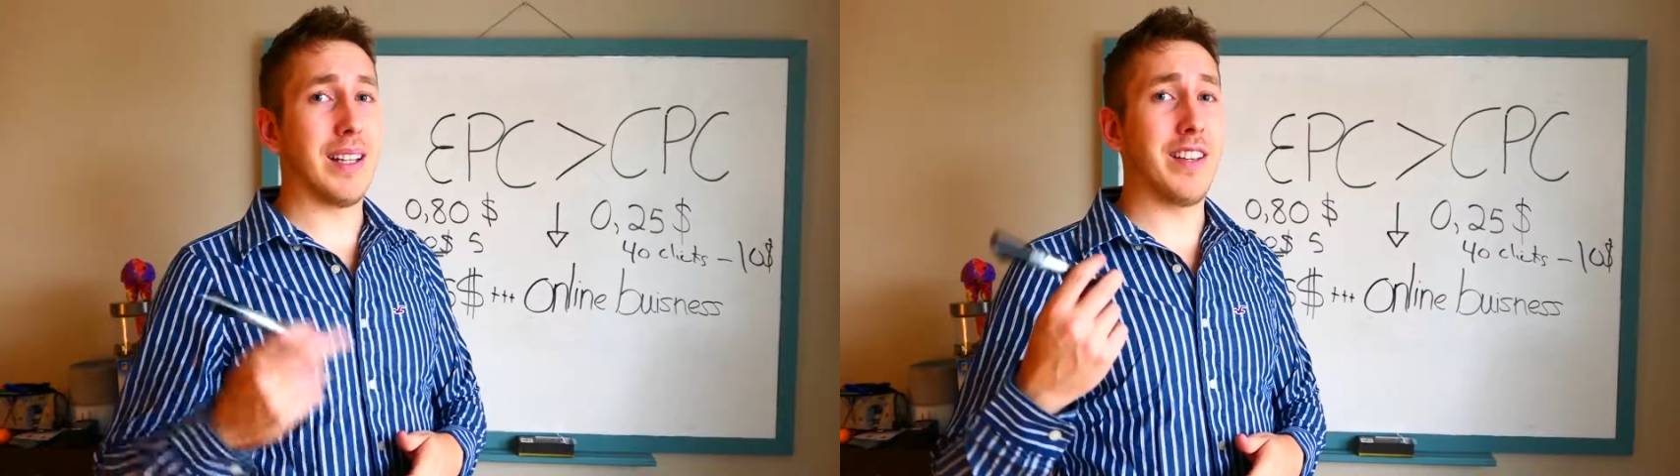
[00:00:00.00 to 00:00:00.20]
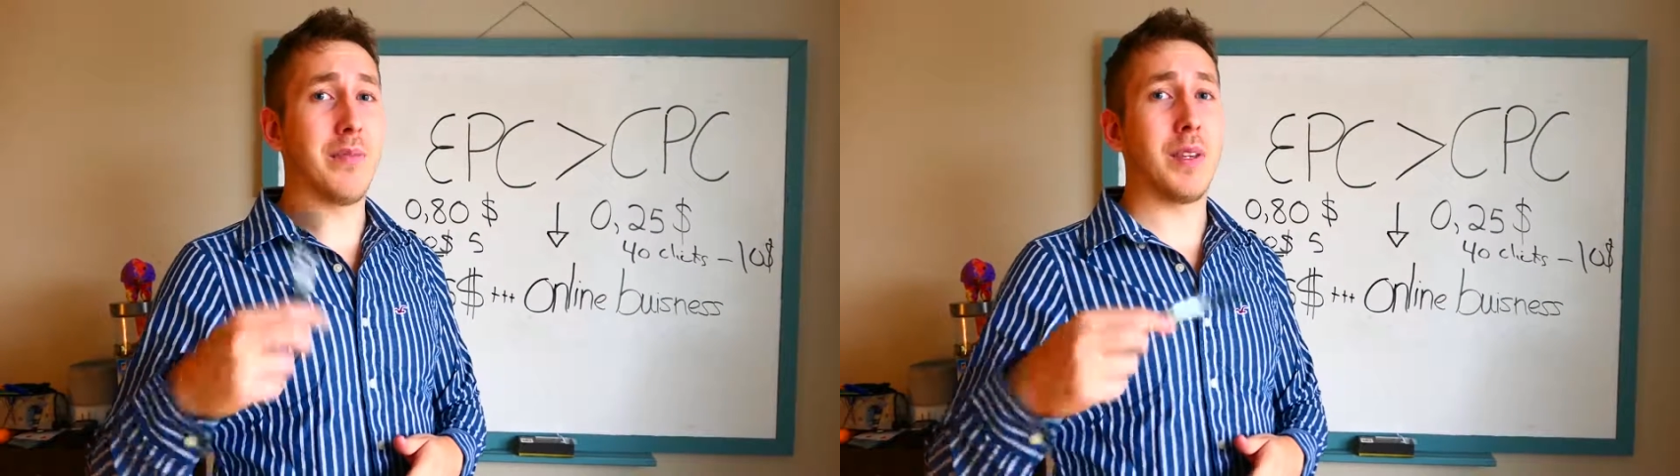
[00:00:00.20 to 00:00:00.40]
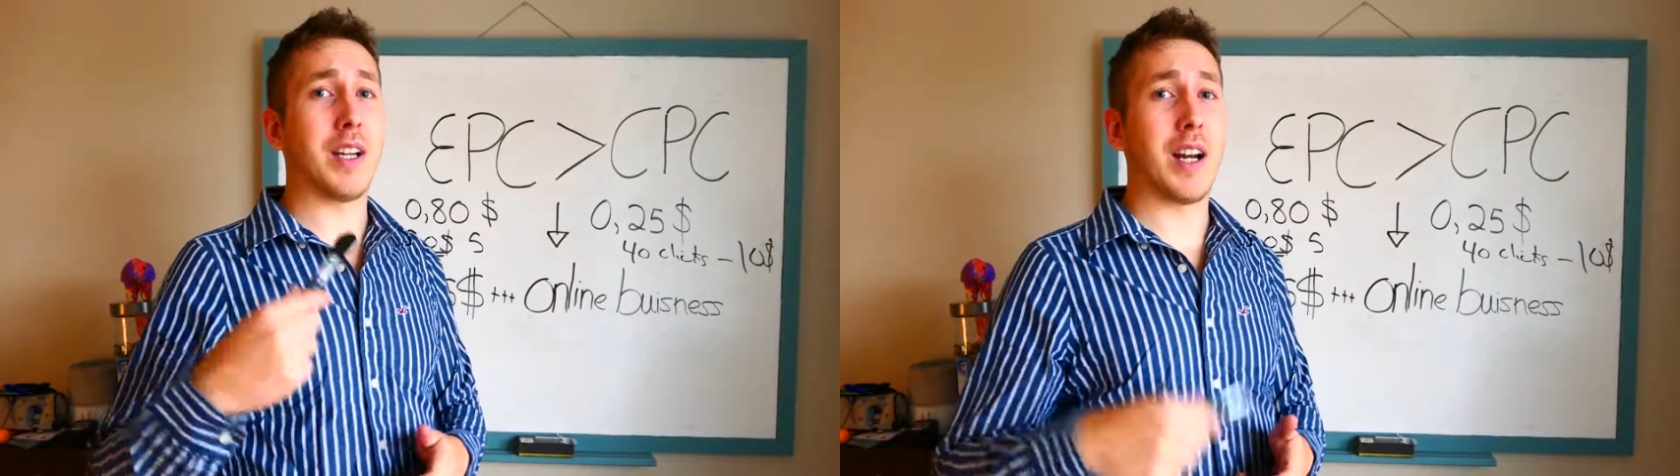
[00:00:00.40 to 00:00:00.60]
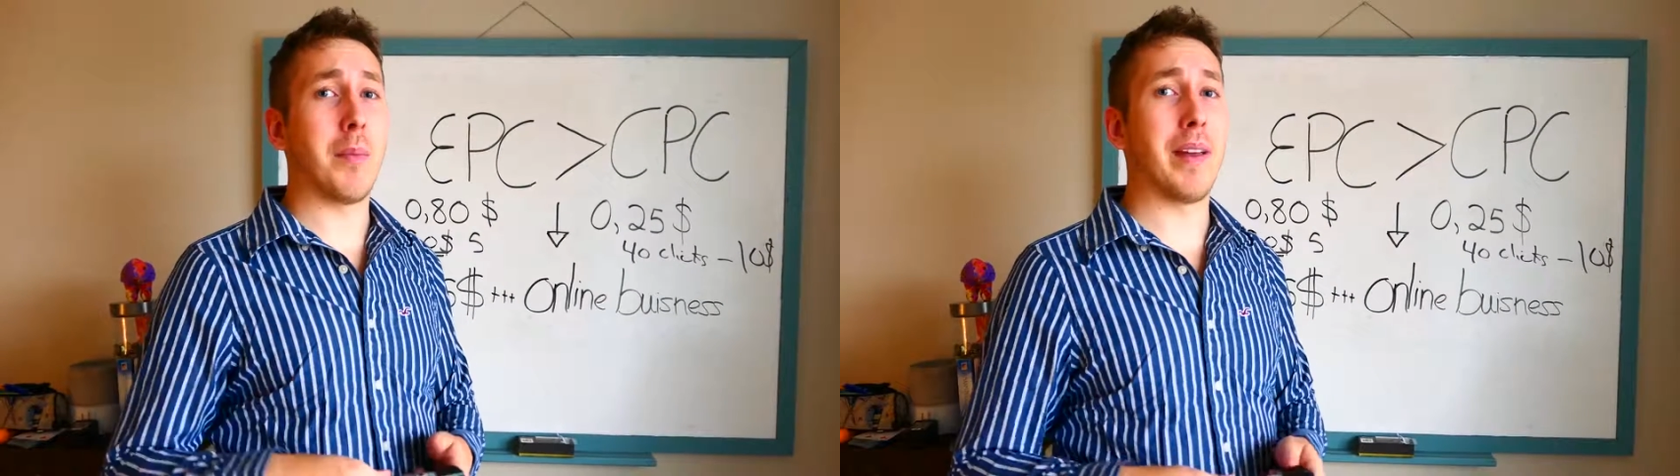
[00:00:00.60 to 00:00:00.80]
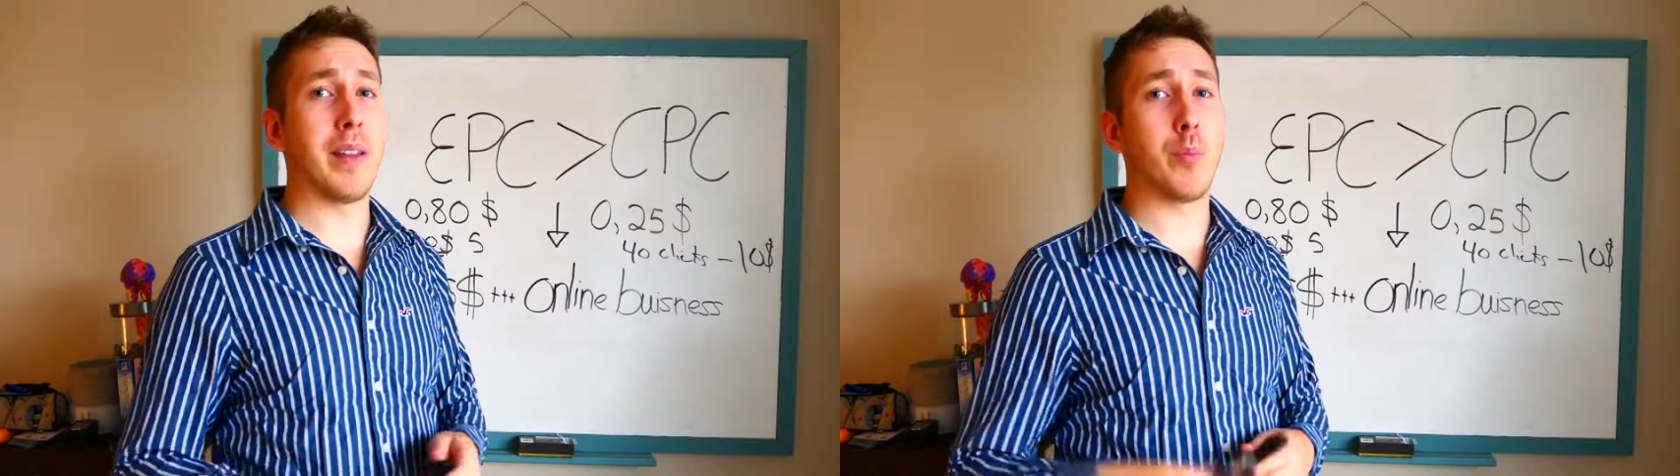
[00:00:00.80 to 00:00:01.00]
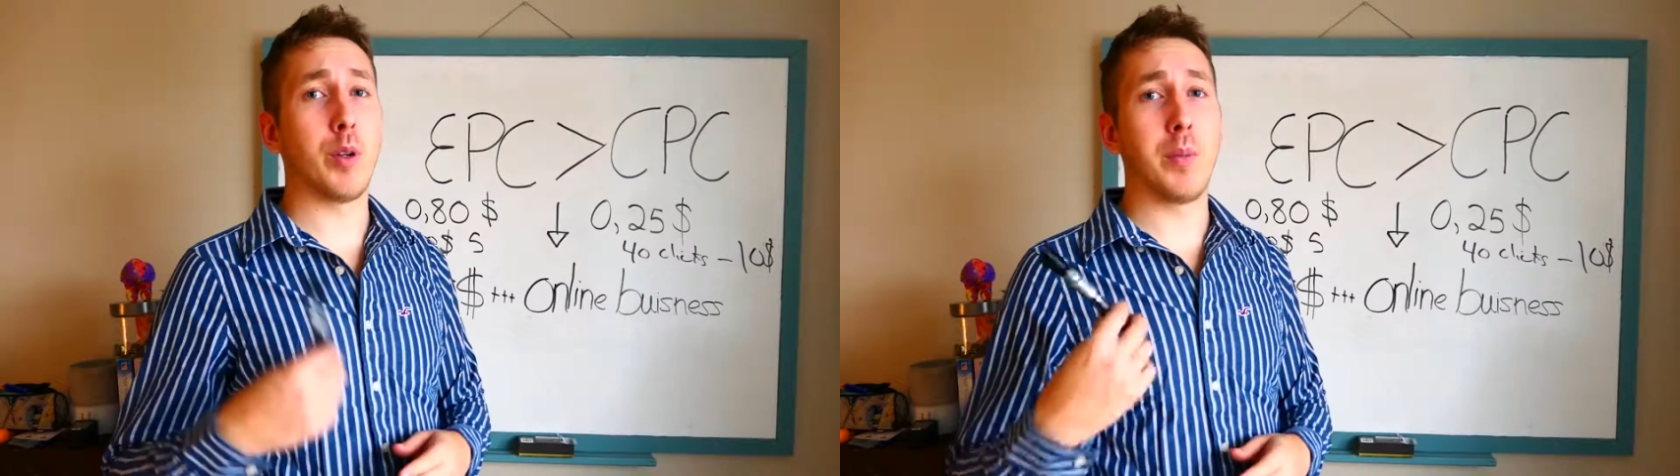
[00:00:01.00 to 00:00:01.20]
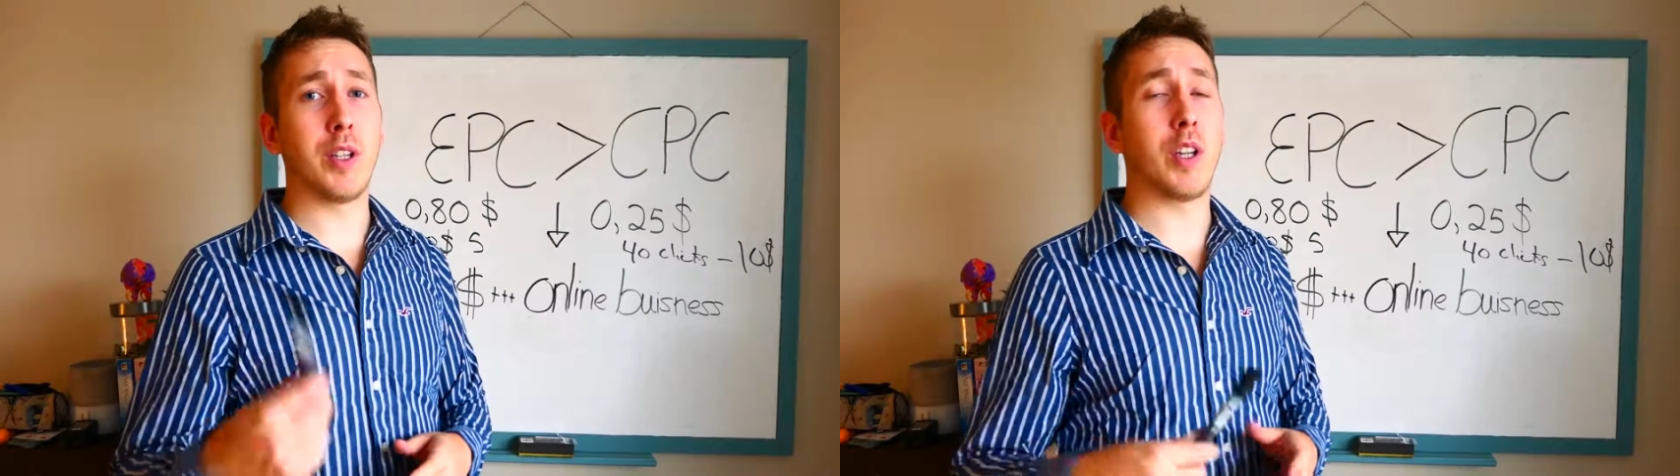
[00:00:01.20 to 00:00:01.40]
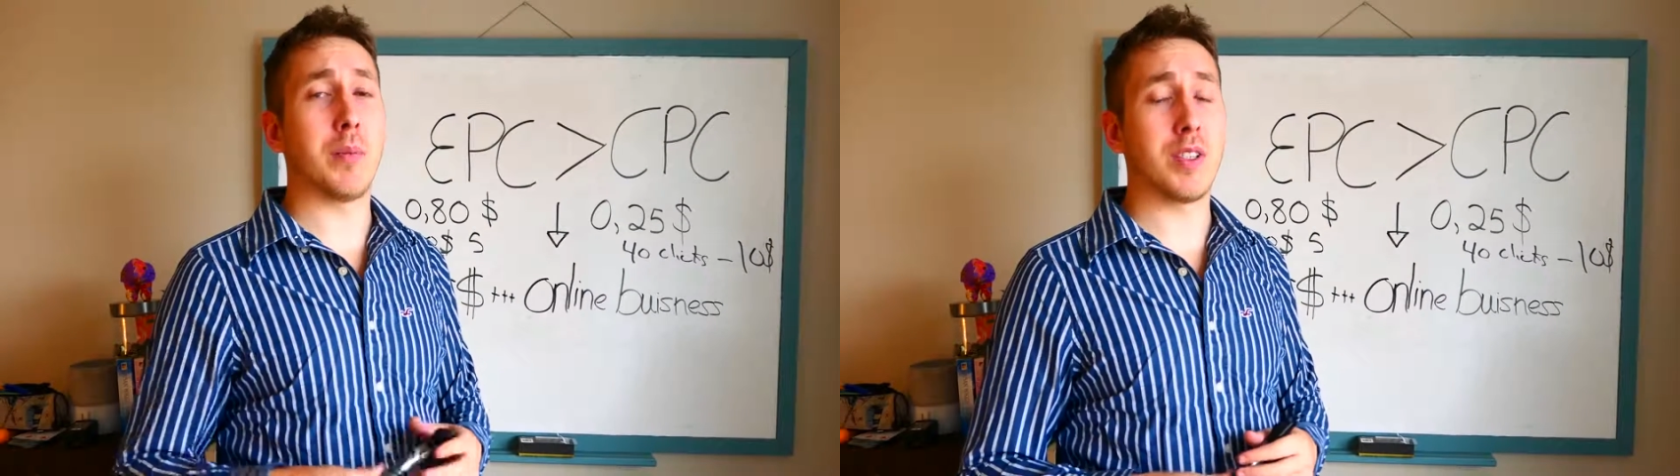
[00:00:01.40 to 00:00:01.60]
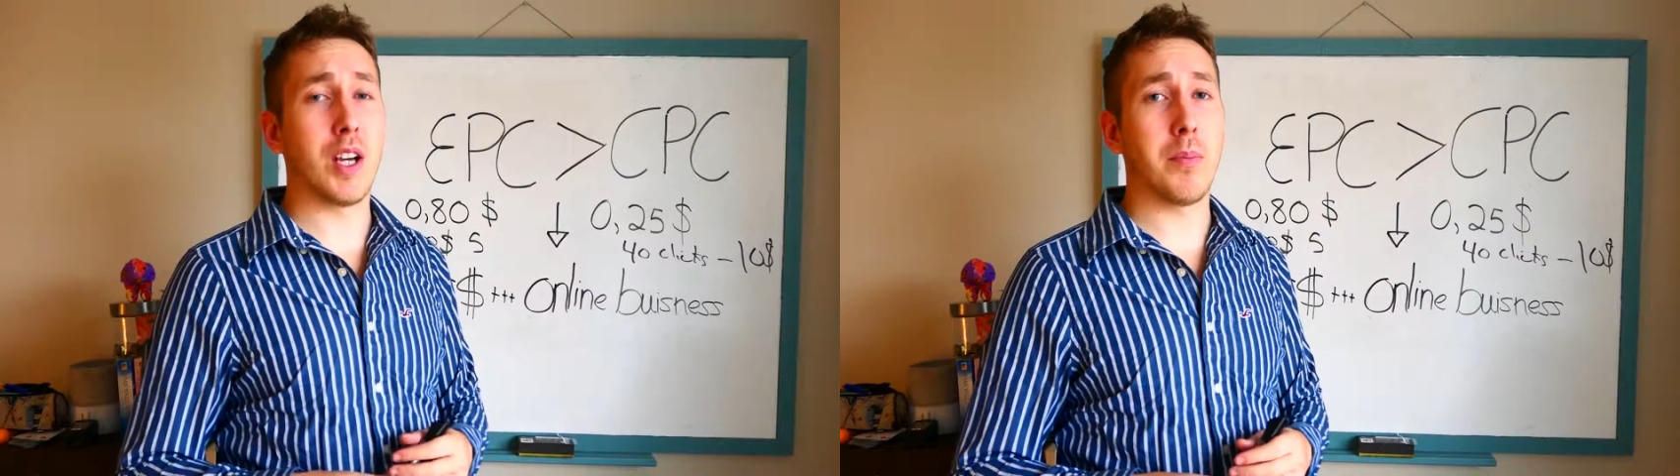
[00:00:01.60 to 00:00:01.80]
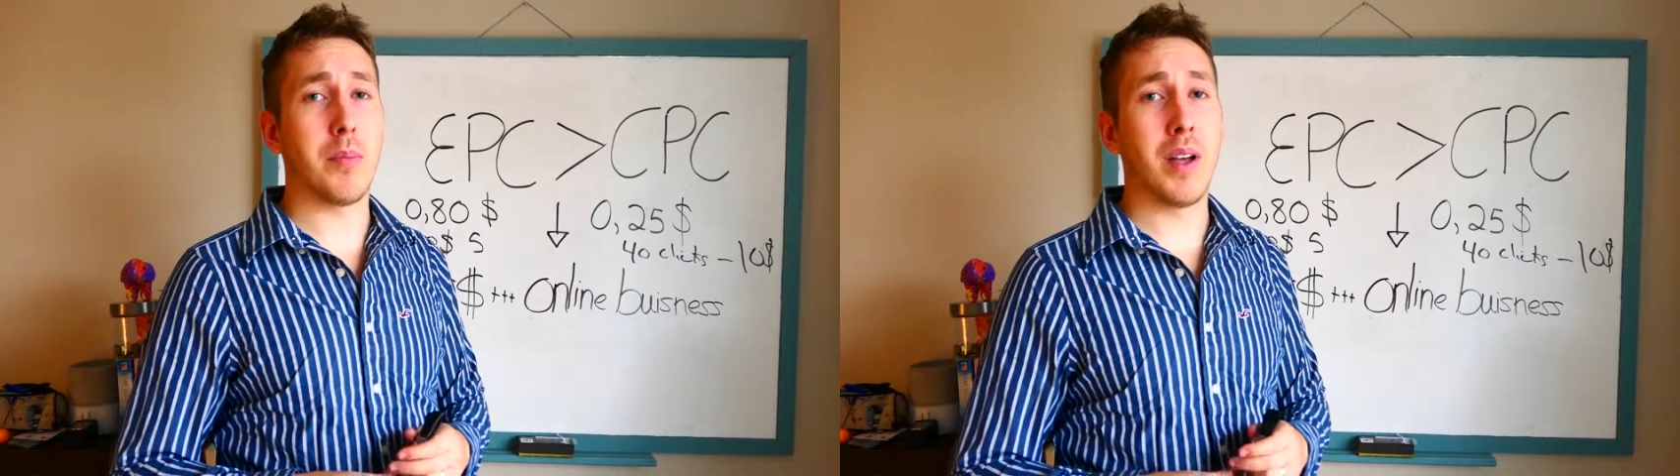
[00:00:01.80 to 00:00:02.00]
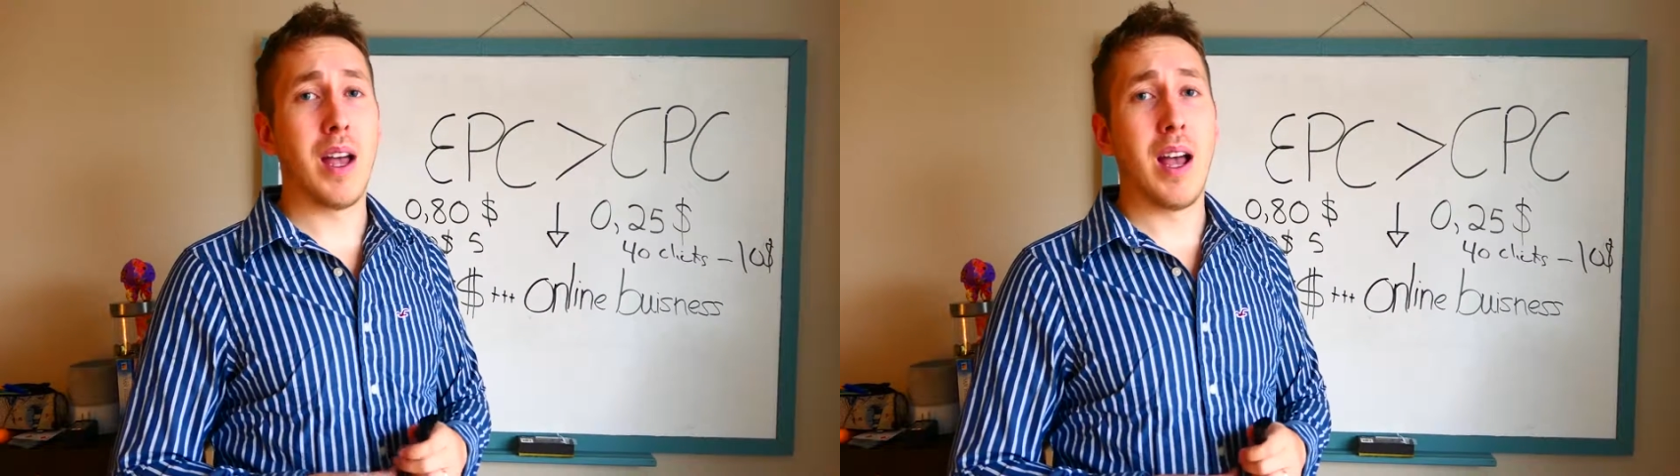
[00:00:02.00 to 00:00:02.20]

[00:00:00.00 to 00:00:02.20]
leave me a comment and put me a thumbs up.